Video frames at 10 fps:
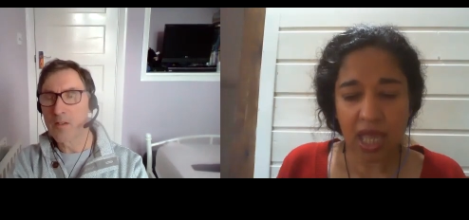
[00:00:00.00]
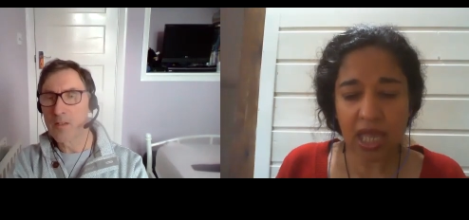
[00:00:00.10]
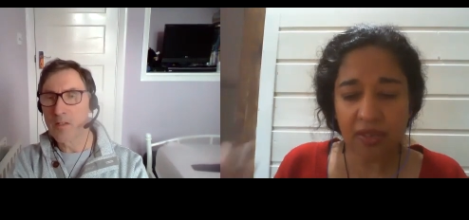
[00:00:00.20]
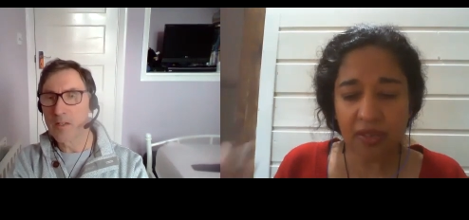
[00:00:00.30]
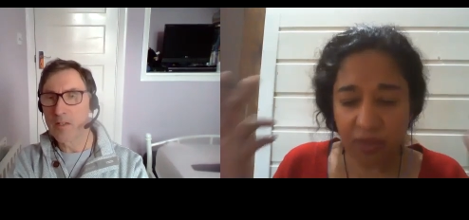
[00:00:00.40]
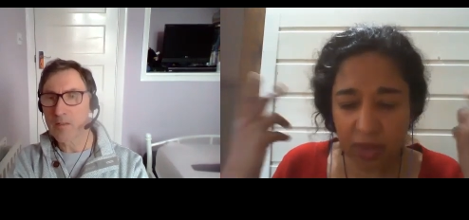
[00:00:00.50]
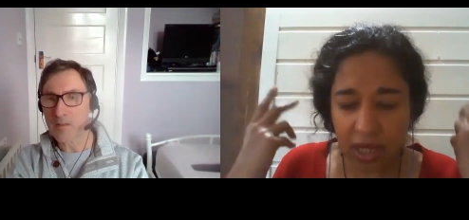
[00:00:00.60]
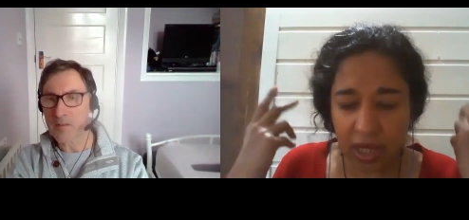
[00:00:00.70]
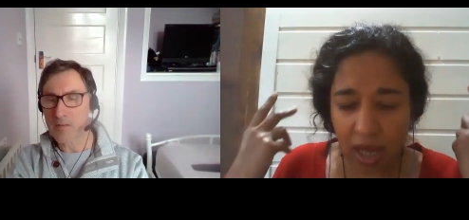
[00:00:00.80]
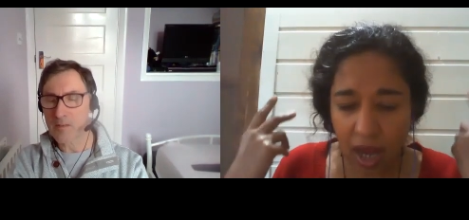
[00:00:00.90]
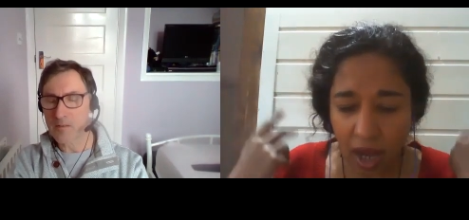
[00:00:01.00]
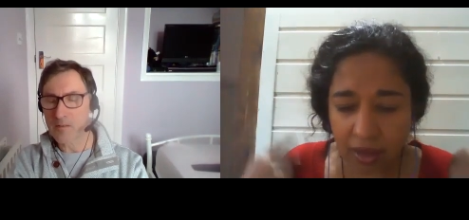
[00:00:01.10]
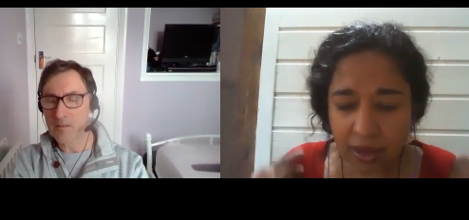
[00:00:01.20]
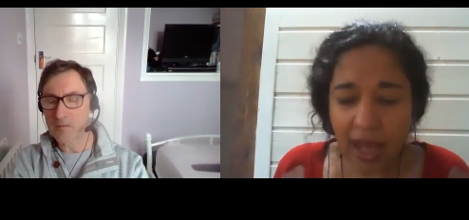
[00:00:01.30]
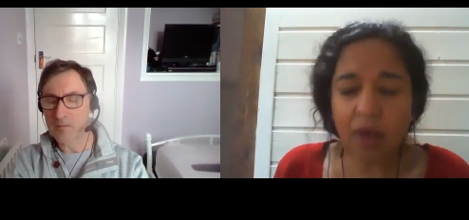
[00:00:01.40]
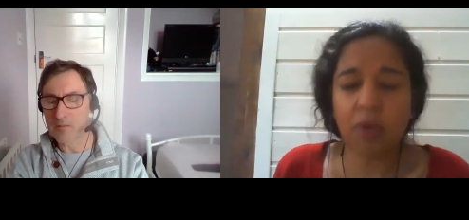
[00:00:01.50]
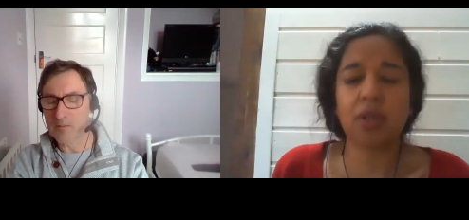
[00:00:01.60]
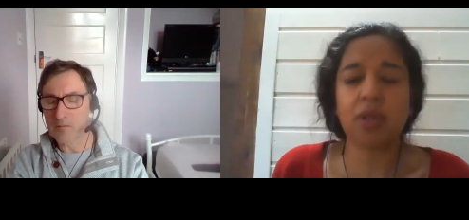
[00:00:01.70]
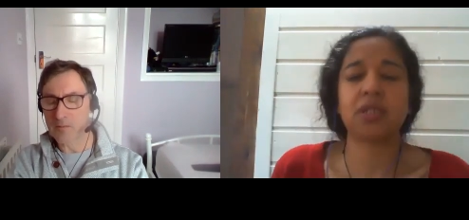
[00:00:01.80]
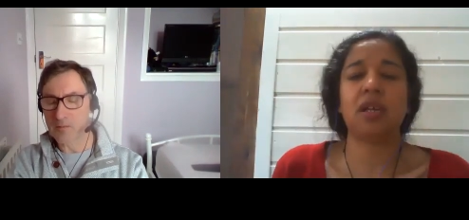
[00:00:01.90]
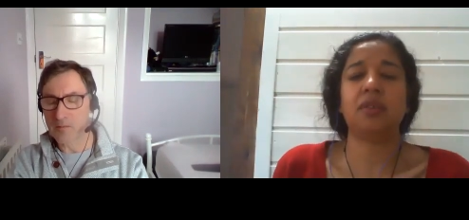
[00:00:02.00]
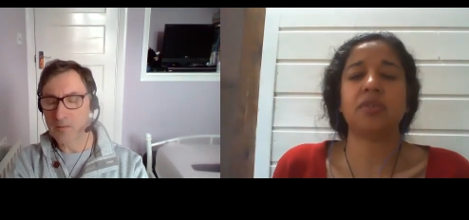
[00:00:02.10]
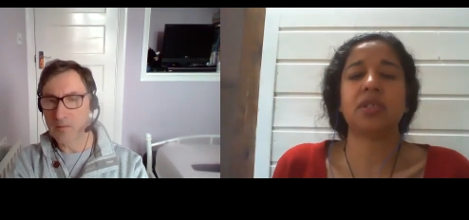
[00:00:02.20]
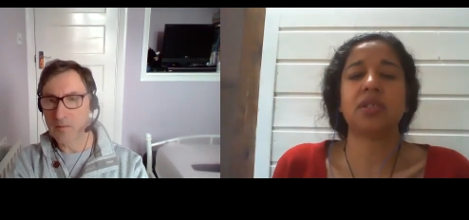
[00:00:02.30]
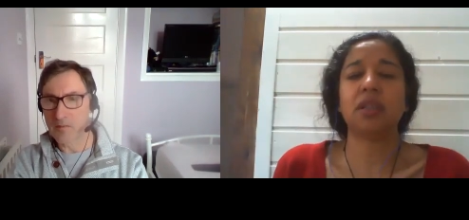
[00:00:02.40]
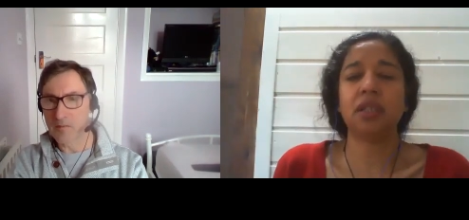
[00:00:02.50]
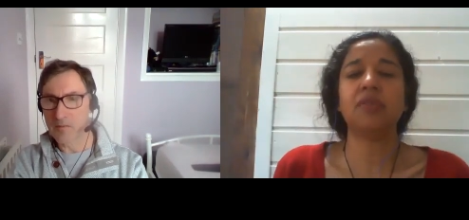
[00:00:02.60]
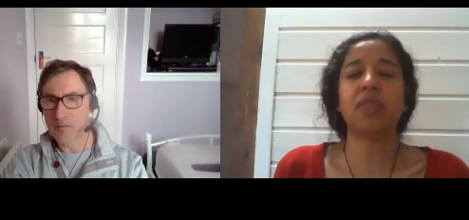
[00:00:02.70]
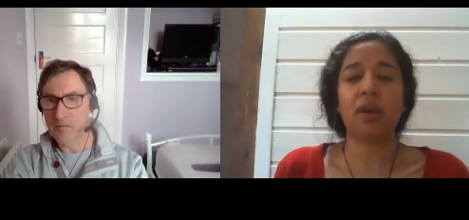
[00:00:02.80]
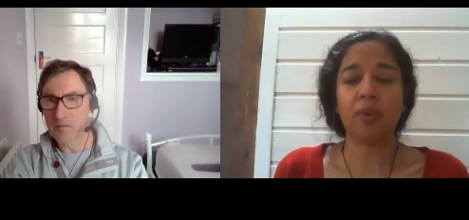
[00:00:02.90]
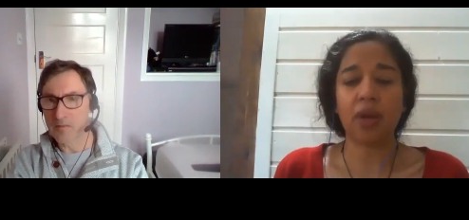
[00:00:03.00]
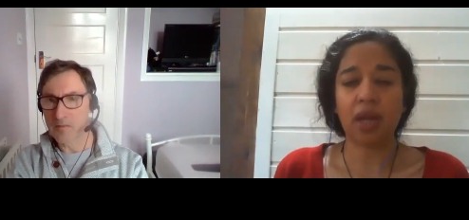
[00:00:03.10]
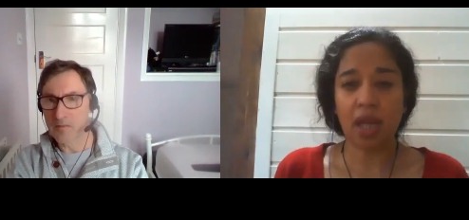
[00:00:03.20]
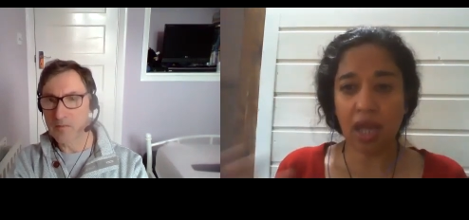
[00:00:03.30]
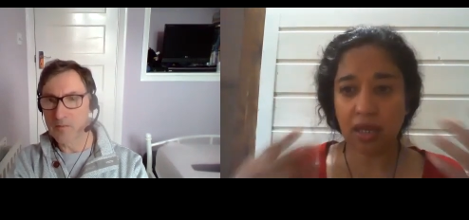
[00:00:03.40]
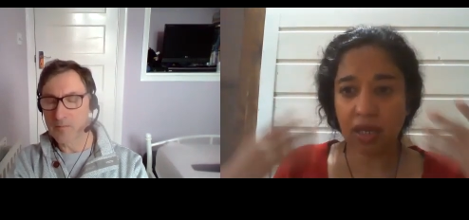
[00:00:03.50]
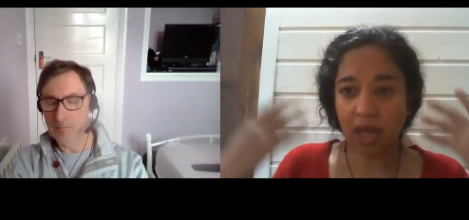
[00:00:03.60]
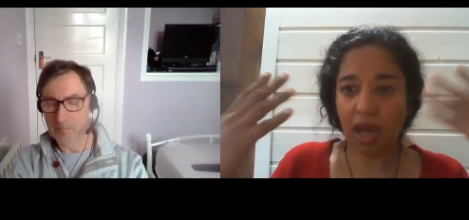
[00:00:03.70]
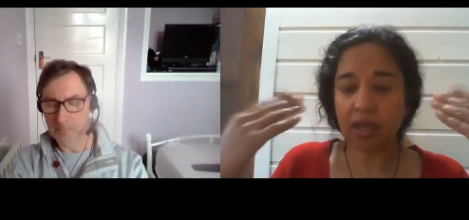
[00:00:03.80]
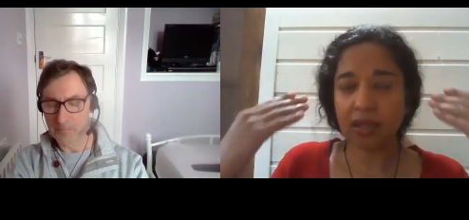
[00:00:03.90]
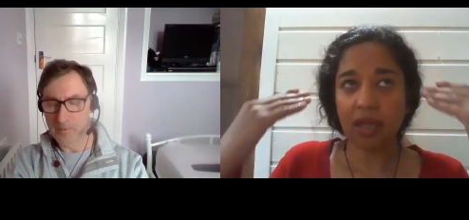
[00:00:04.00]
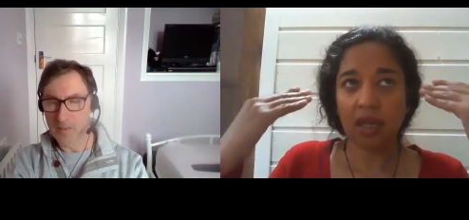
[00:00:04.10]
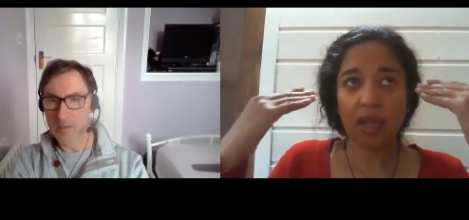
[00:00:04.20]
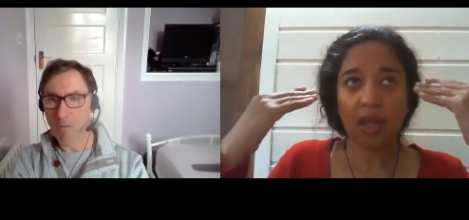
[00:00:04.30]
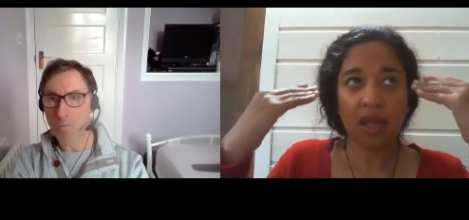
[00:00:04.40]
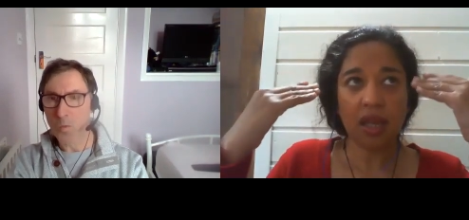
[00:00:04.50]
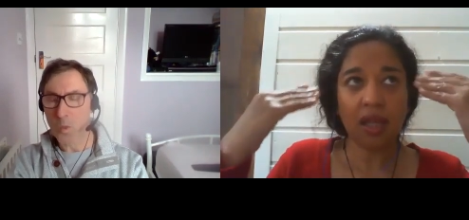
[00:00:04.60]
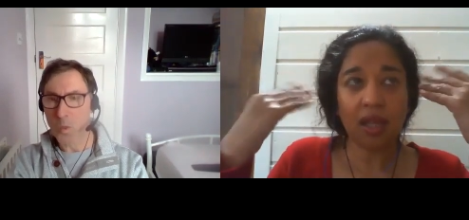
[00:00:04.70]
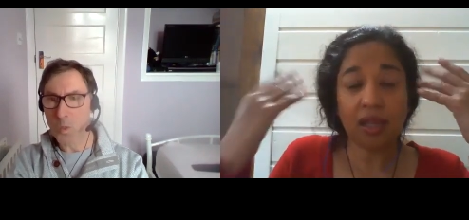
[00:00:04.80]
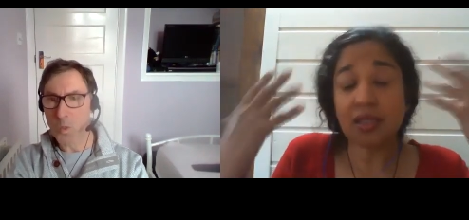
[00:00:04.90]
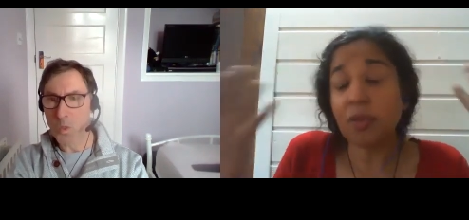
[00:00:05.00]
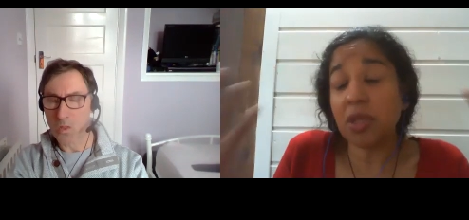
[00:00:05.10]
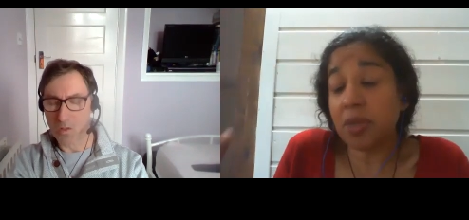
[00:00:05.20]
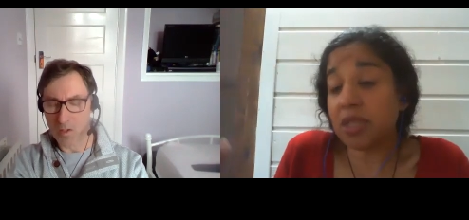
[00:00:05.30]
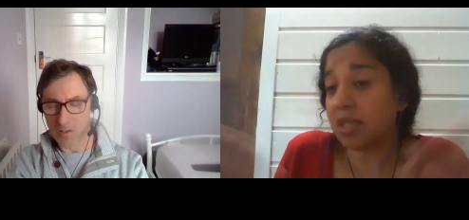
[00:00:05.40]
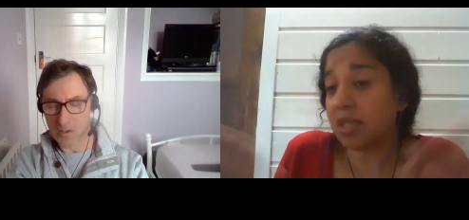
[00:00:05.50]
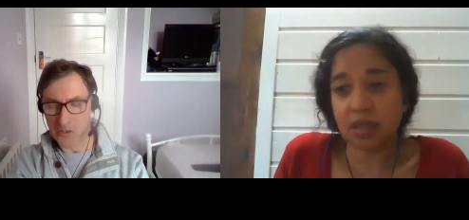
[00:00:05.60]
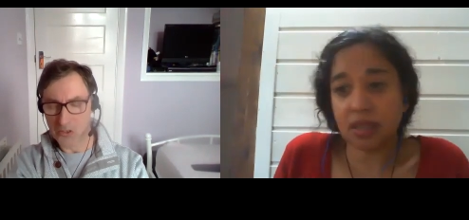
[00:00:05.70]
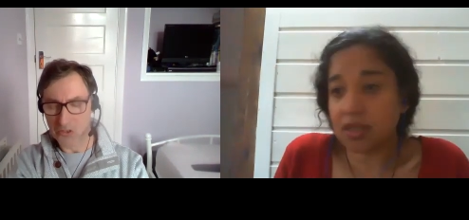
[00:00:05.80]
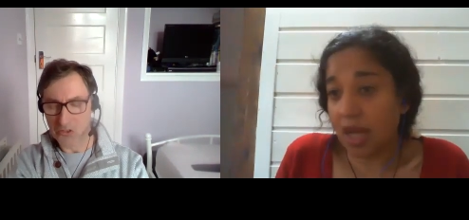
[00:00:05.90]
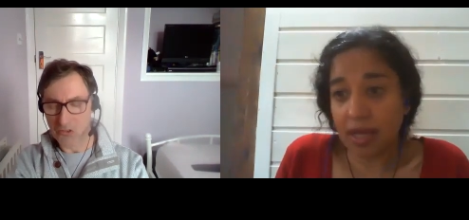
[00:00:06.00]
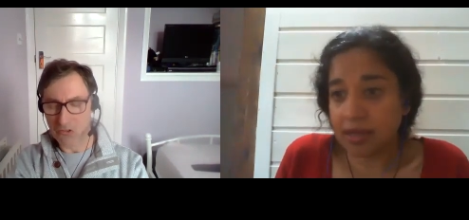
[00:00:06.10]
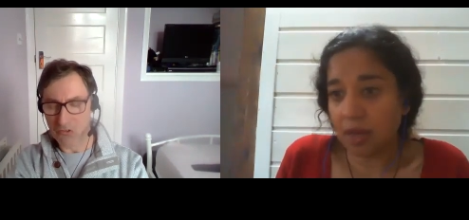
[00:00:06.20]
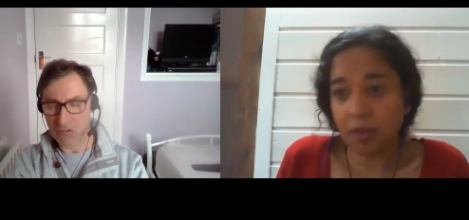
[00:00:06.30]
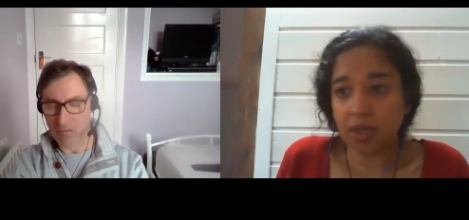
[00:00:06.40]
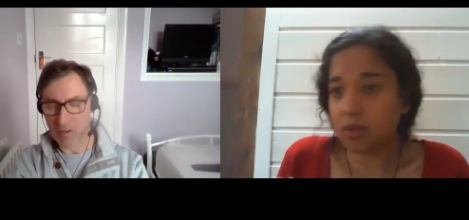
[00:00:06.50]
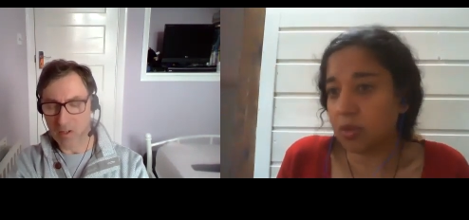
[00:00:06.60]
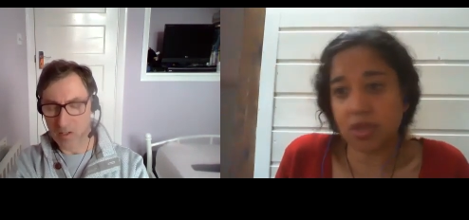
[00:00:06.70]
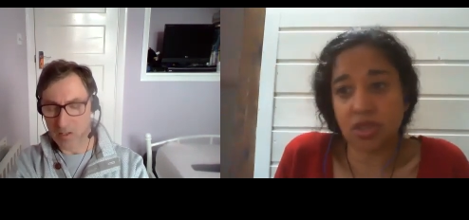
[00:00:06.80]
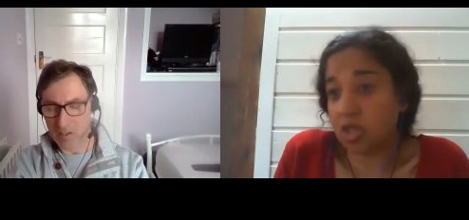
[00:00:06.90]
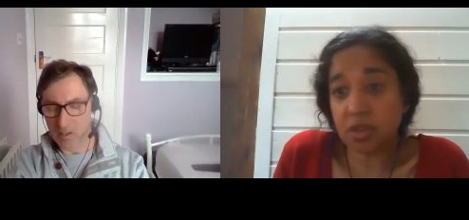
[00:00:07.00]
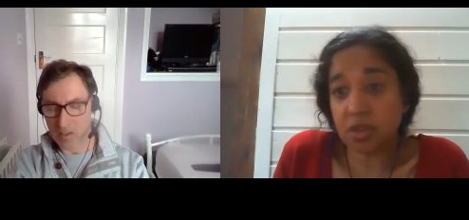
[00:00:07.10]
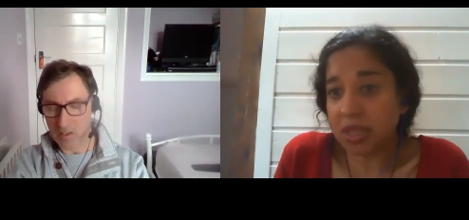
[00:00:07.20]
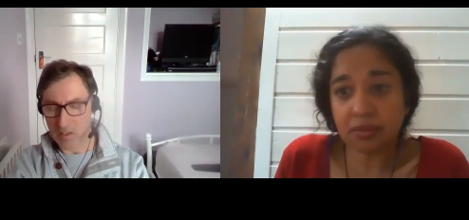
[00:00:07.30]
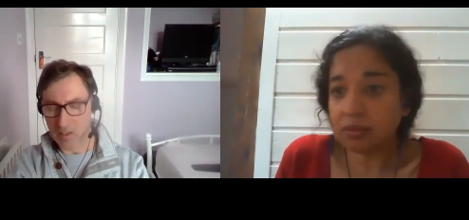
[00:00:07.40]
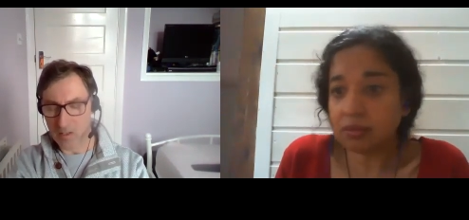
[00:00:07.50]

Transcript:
Speaker 1: if we allow ourselves to live that way. And not, some of the big things, at least that I dealt with, was judgment,